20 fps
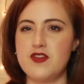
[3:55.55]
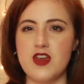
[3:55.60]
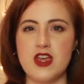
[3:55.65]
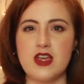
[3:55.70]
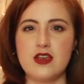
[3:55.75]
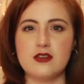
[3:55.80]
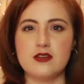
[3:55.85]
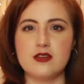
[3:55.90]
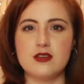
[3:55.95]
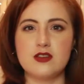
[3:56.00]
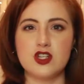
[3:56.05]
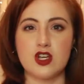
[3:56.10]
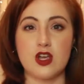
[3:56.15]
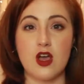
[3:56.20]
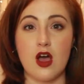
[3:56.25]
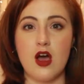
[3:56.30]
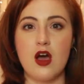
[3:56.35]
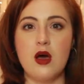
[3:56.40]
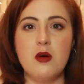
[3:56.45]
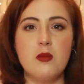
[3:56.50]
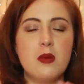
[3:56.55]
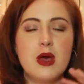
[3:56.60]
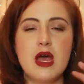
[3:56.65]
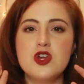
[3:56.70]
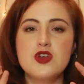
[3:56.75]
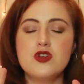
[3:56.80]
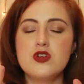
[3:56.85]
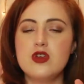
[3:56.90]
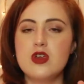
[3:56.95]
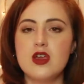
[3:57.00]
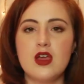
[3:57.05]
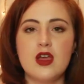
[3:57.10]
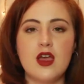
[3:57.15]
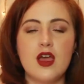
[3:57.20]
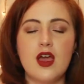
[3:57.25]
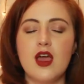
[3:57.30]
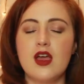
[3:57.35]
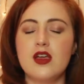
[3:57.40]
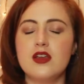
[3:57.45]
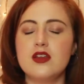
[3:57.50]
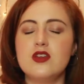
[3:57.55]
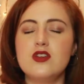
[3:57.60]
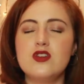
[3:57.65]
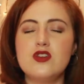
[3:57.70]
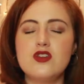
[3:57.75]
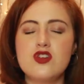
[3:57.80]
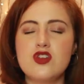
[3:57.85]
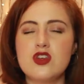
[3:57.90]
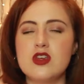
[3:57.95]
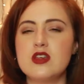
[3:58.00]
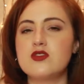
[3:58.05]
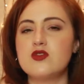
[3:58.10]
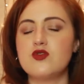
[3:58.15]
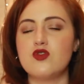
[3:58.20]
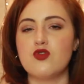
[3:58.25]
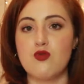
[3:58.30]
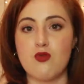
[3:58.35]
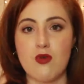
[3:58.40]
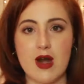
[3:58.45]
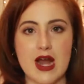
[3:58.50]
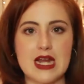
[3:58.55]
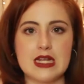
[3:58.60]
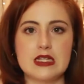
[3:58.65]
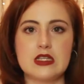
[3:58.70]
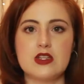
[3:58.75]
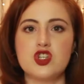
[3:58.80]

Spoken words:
things to come. She's great.